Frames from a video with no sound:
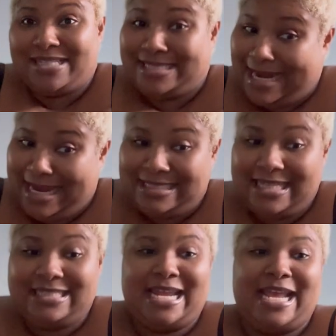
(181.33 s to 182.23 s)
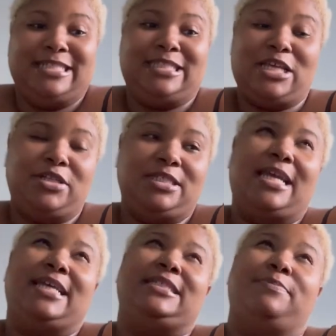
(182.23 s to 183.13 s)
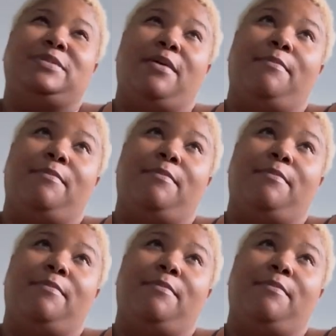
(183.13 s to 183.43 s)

said it, today is Thursday, it is Thursday,